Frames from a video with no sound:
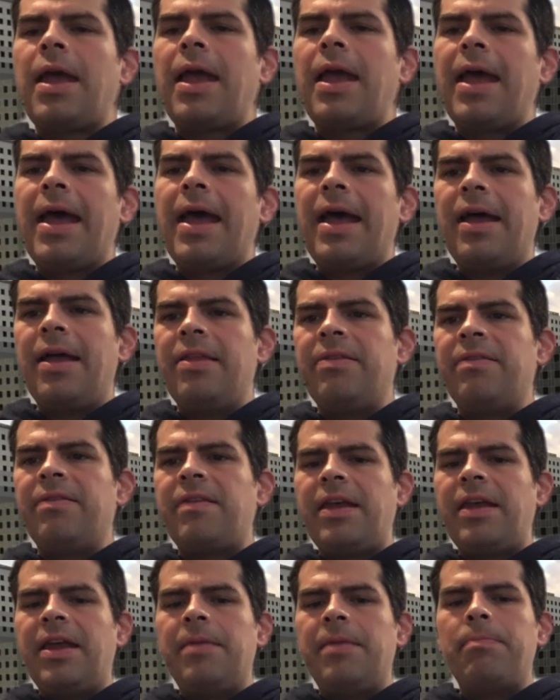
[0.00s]
And
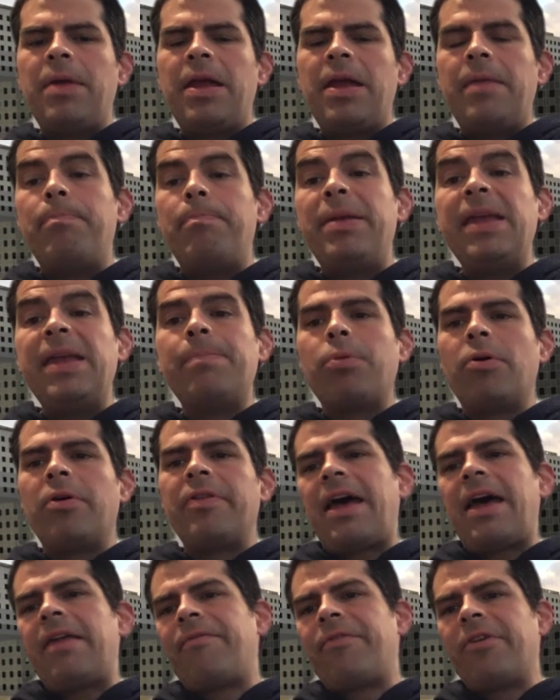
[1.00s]
in people
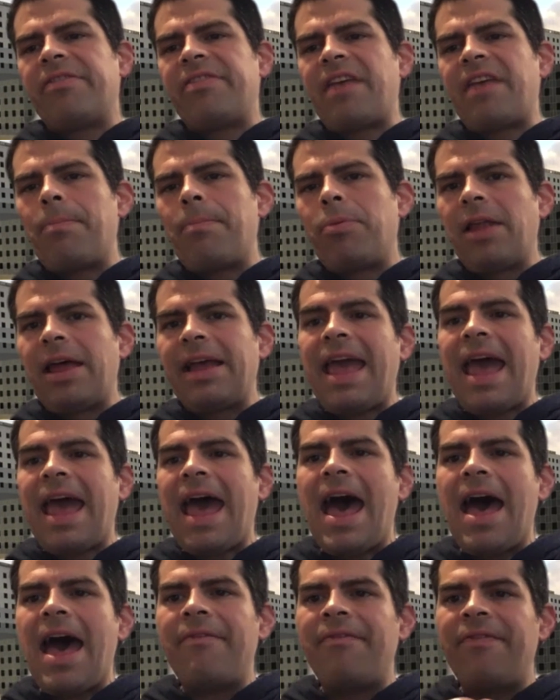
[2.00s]
that, for example, like
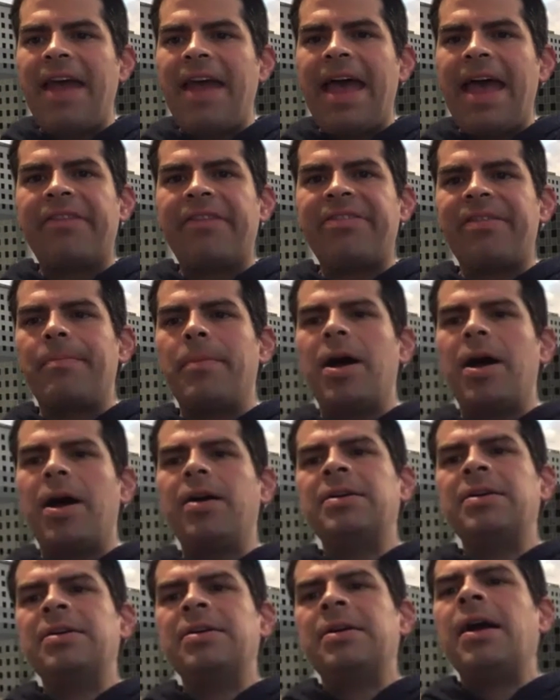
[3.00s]
have
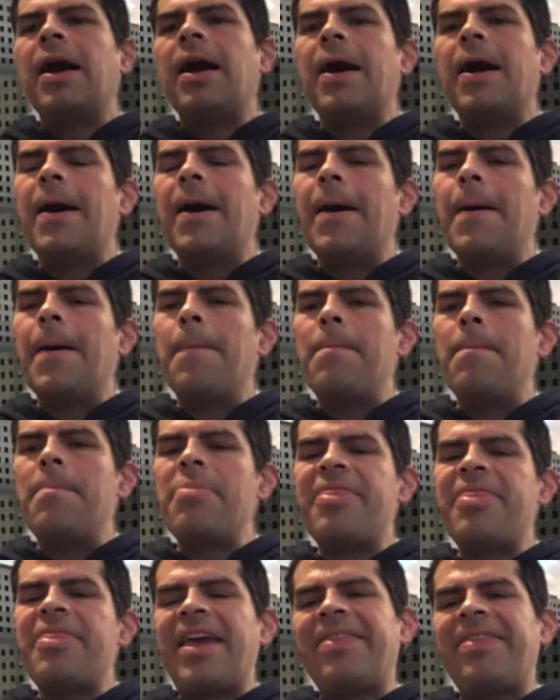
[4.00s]
eczema,
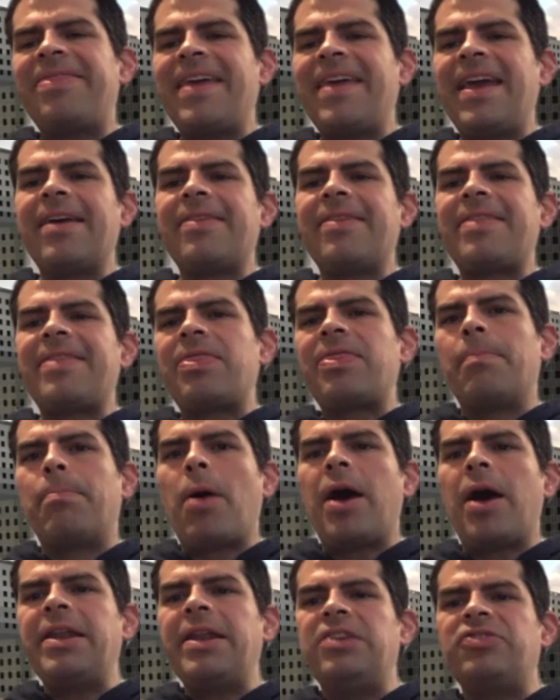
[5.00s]
they think that the
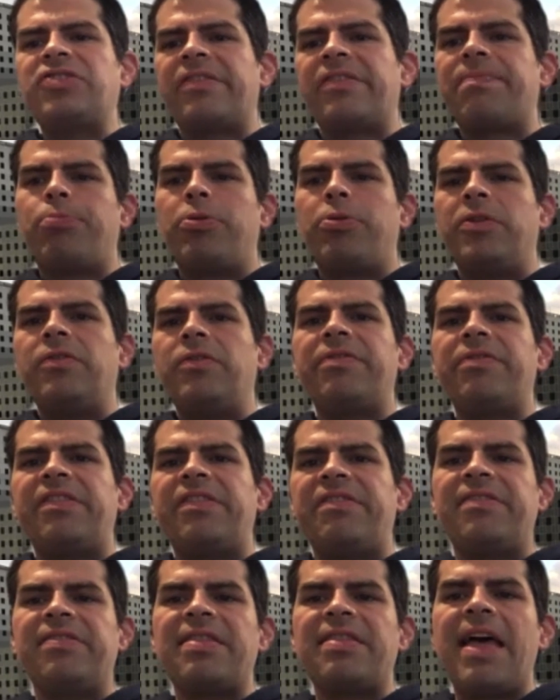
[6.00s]
body just
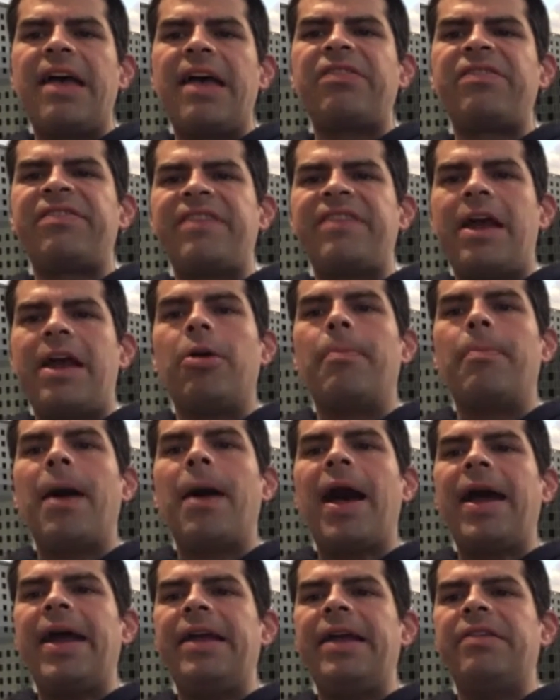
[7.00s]
produces less
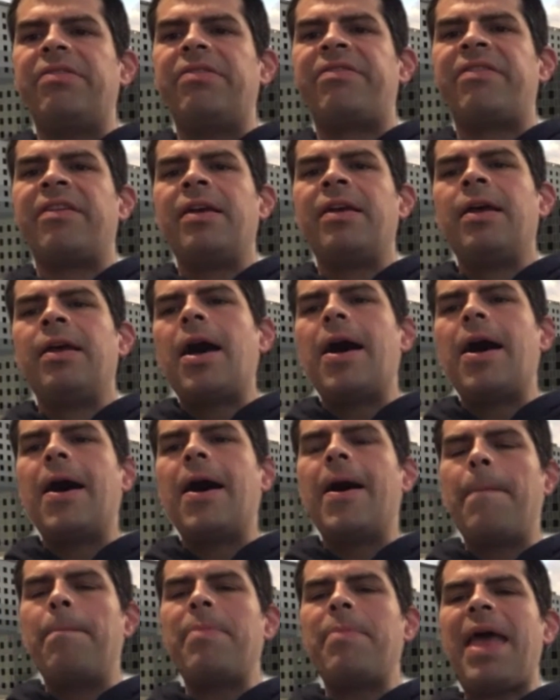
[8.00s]
ceramides
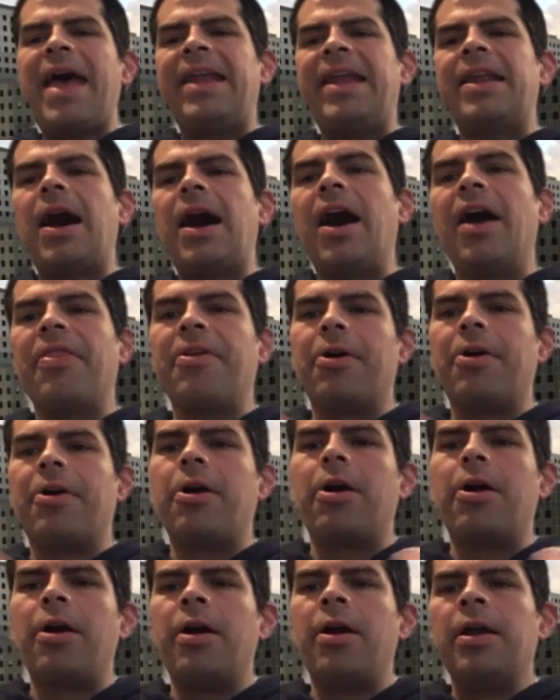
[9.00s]
and
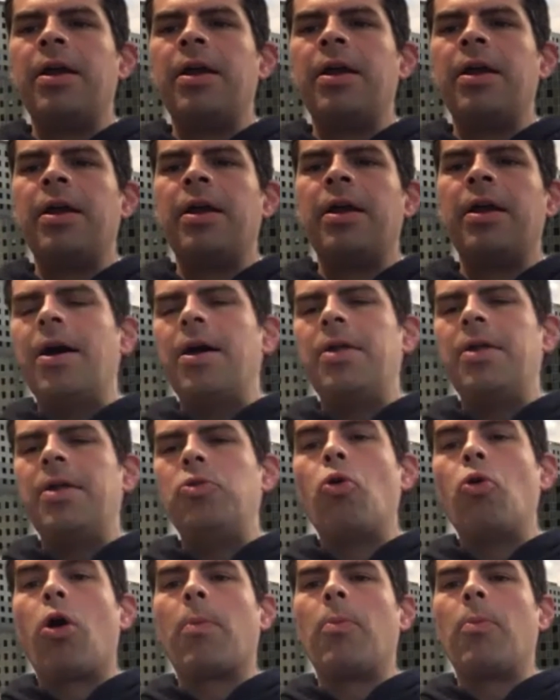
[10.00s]
other
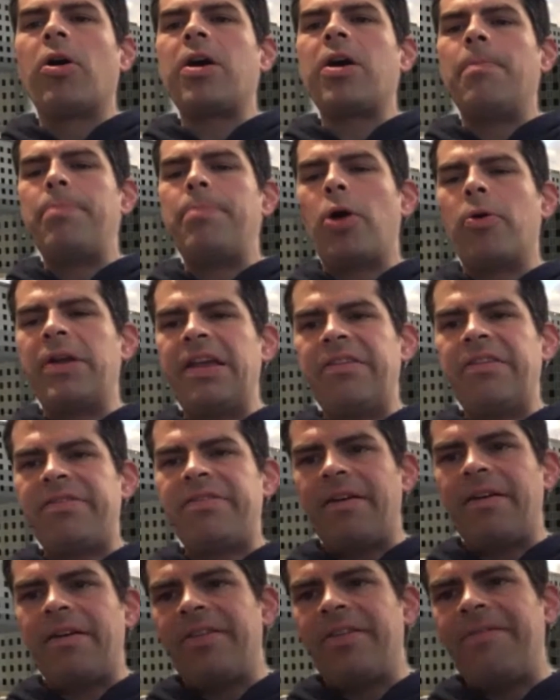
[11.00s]
normal
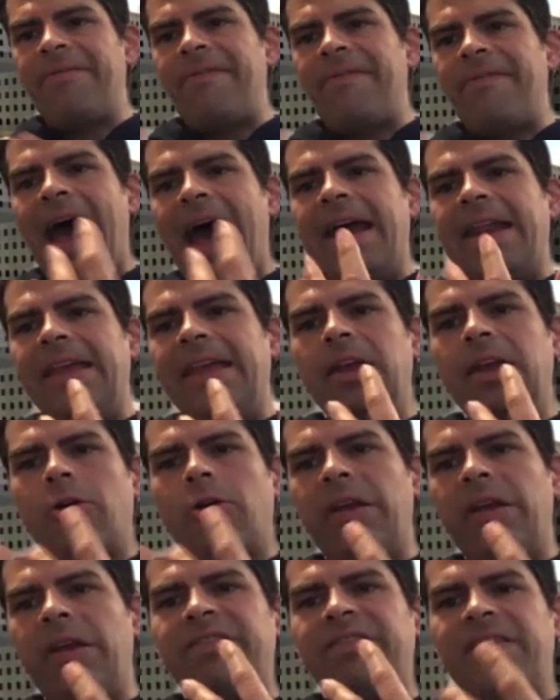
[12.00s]
components of the fatty,
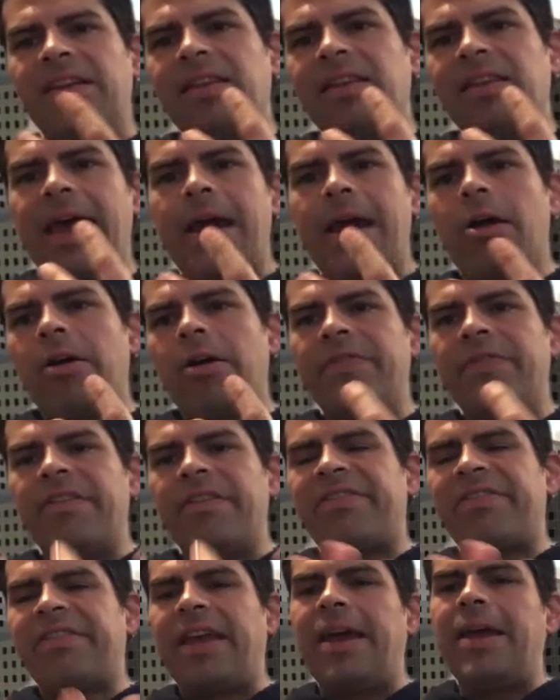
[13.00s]
greasy layer of the
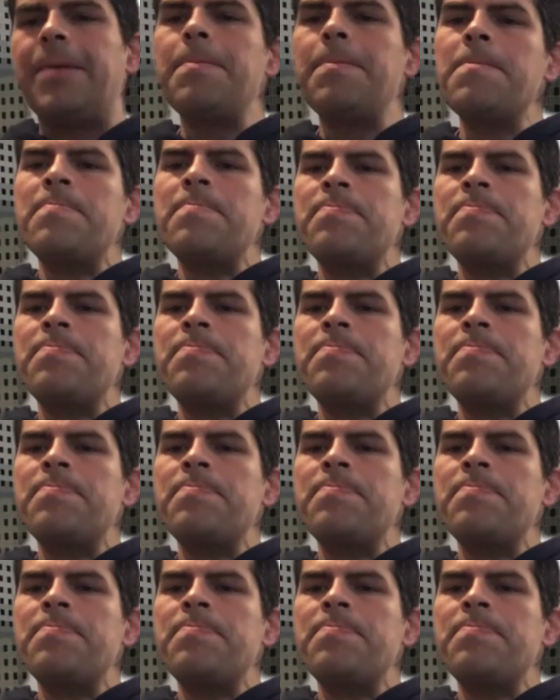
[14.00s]
skin.